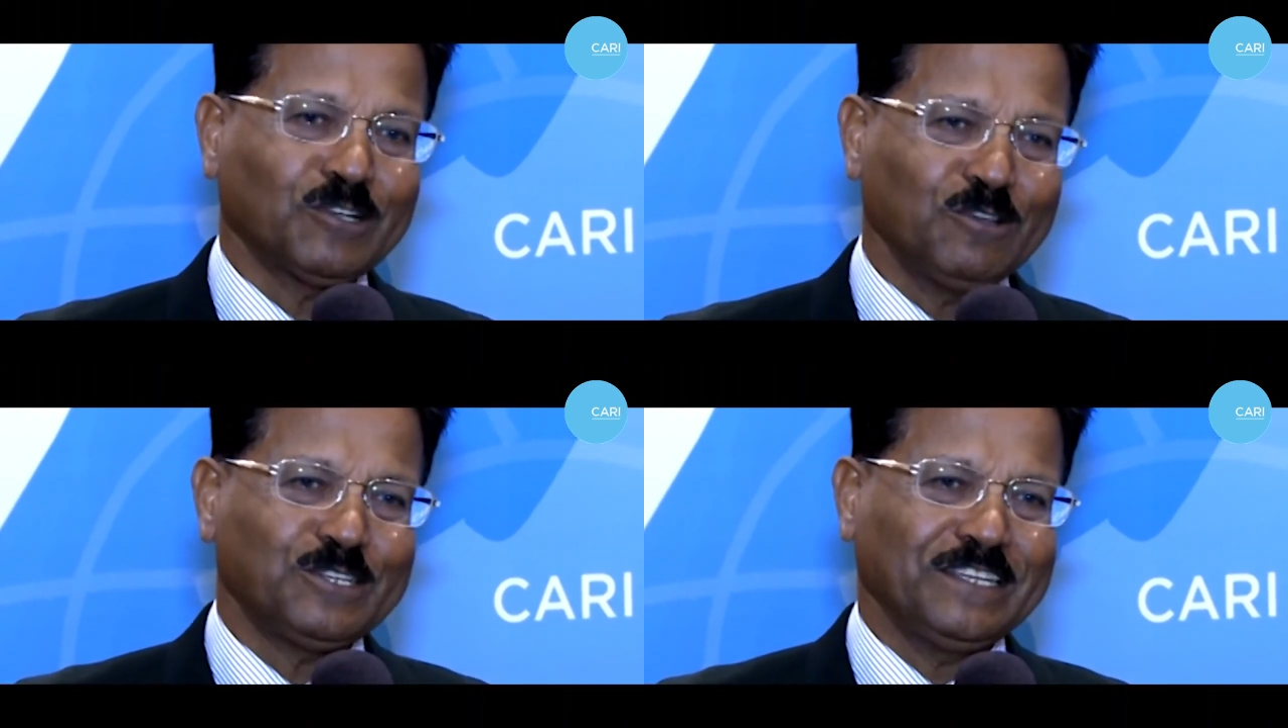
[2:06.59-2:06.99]

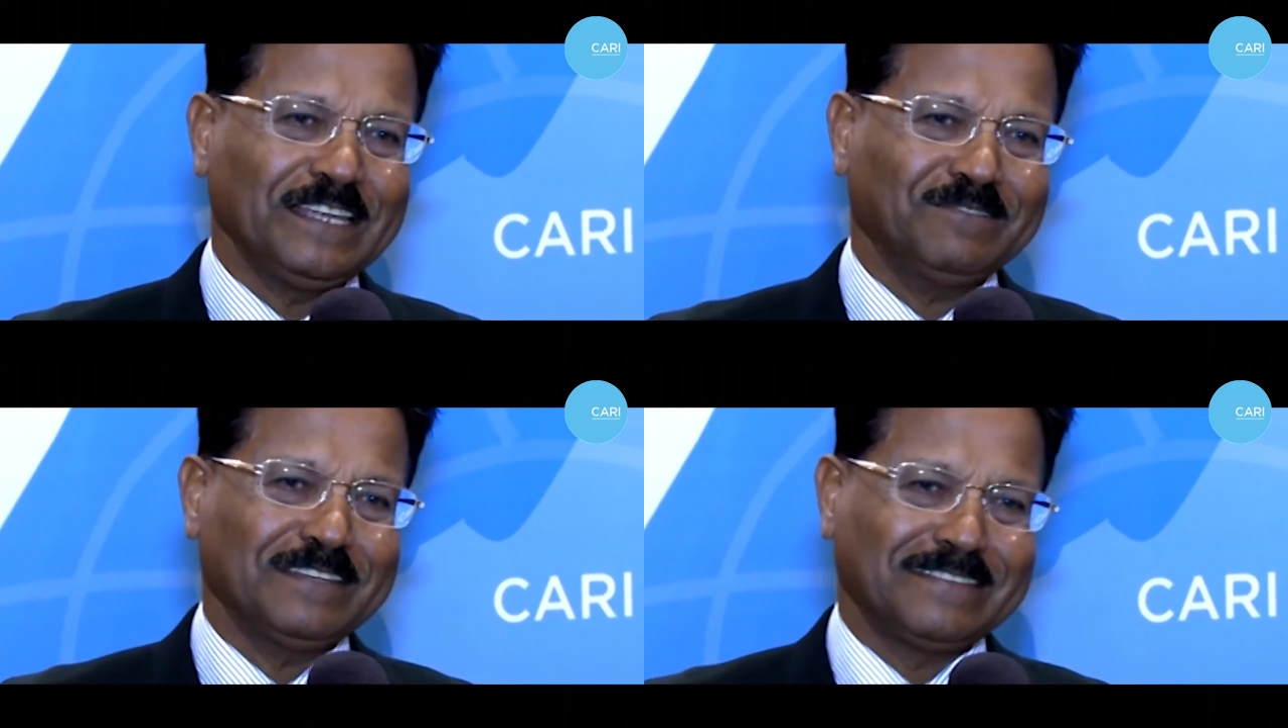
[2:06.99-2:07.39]
question,
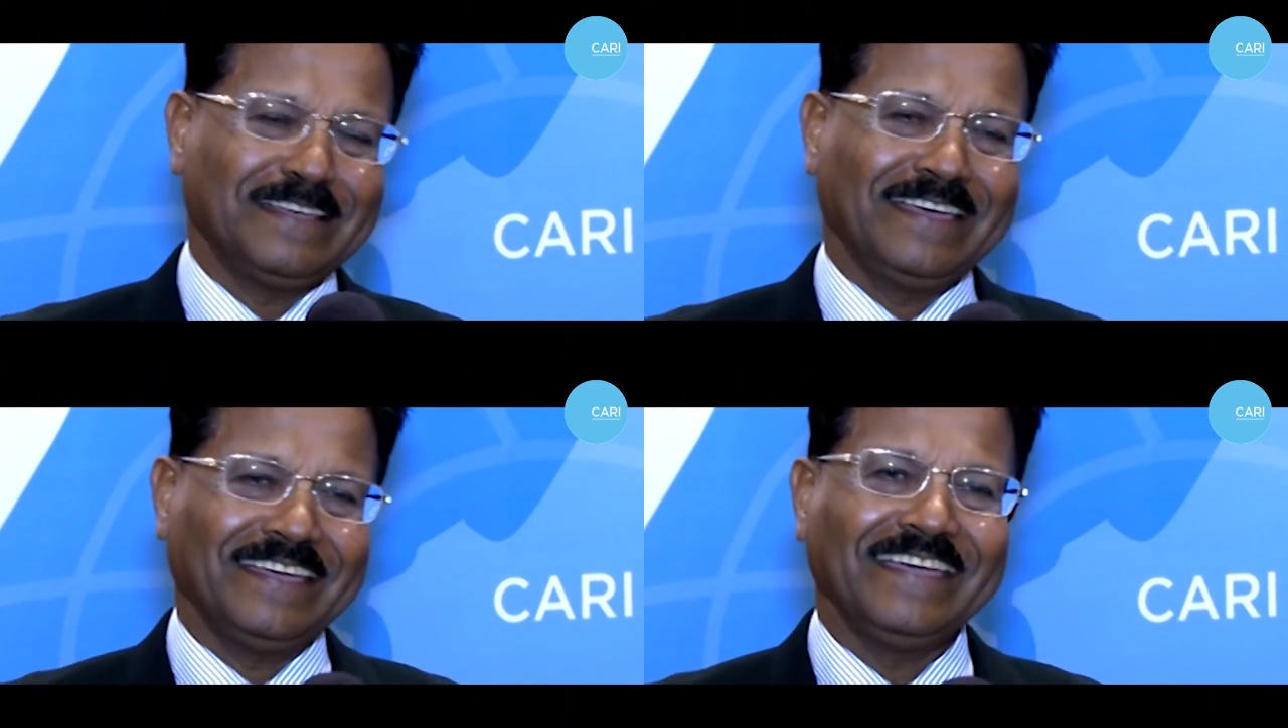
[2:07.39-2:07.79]
I must
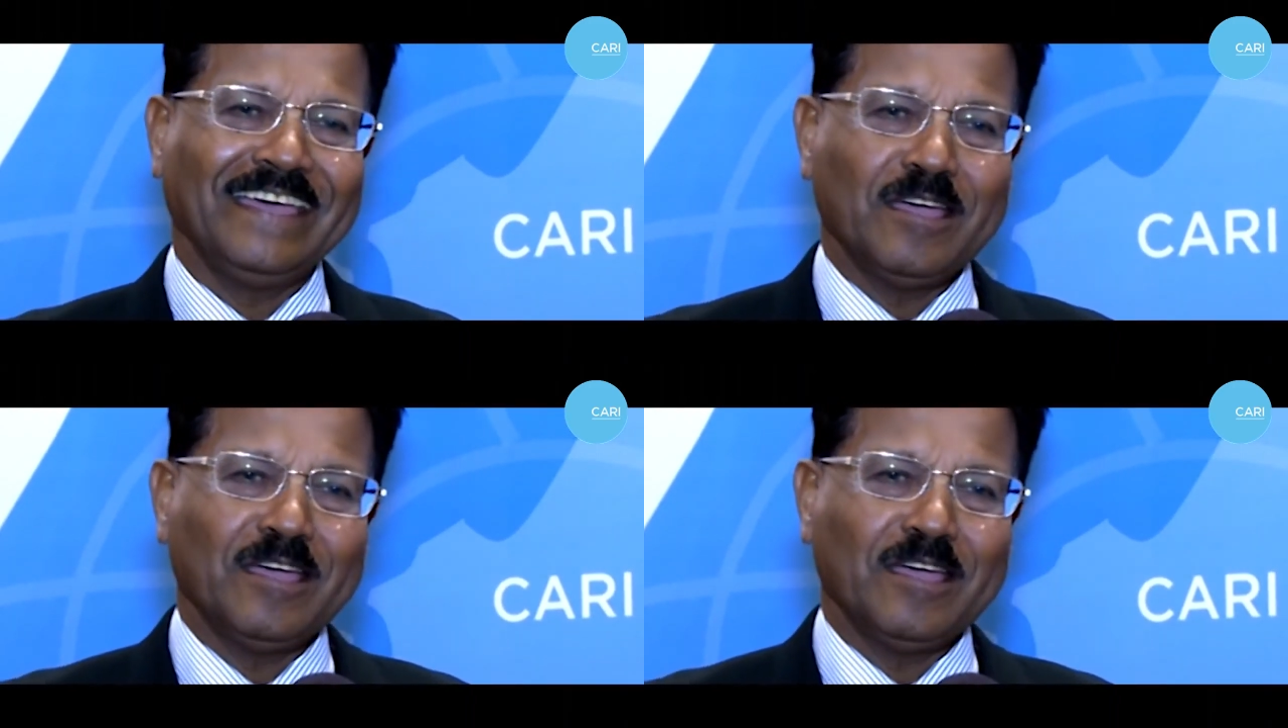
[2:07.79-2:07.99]
say,